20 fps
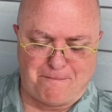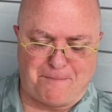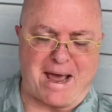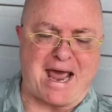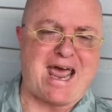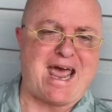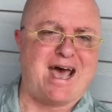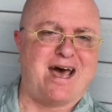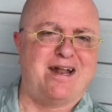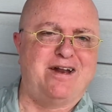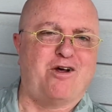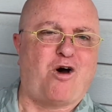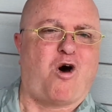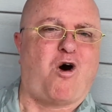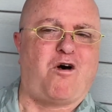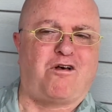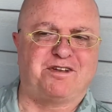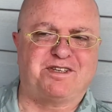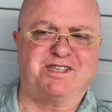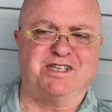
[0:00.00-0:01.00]
ban
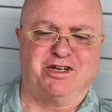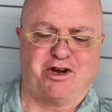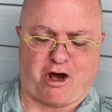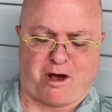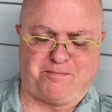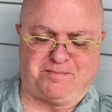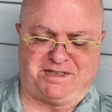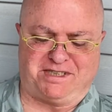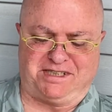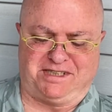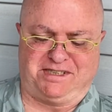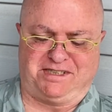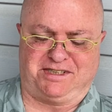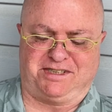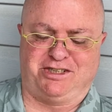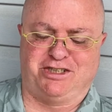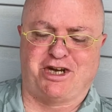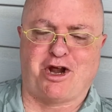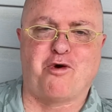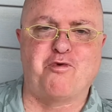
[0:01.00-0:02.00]
all
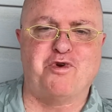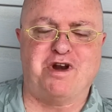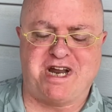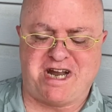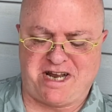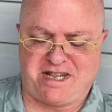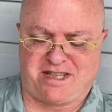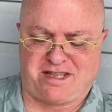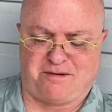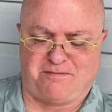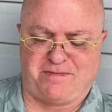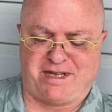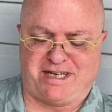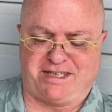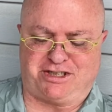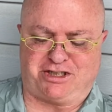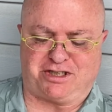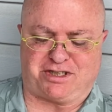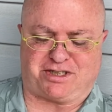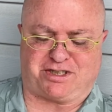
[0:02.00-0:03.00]
synopses. You don't need them, they
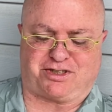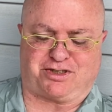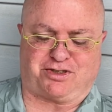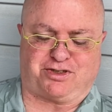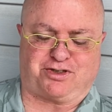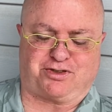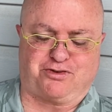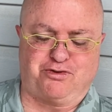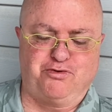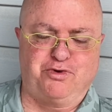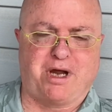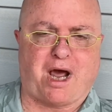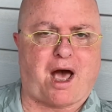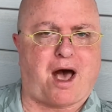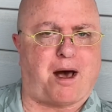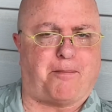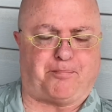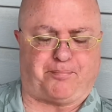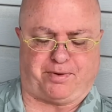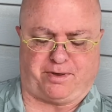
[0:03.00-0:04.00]
just screw you
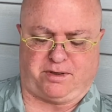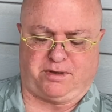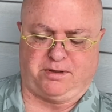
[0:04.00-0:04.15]
up.